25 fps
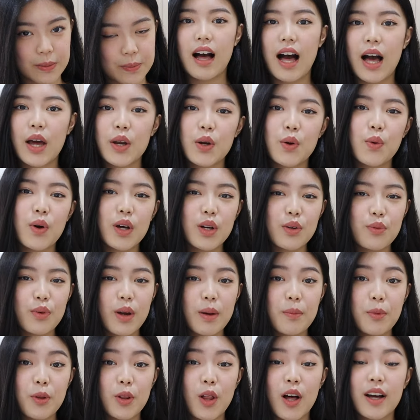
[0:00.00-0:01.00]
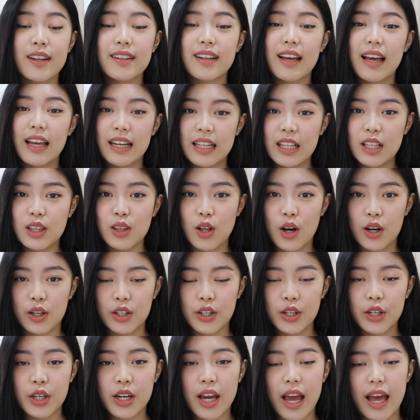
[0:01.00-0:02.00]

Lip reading: I don't want to ramble on any longer,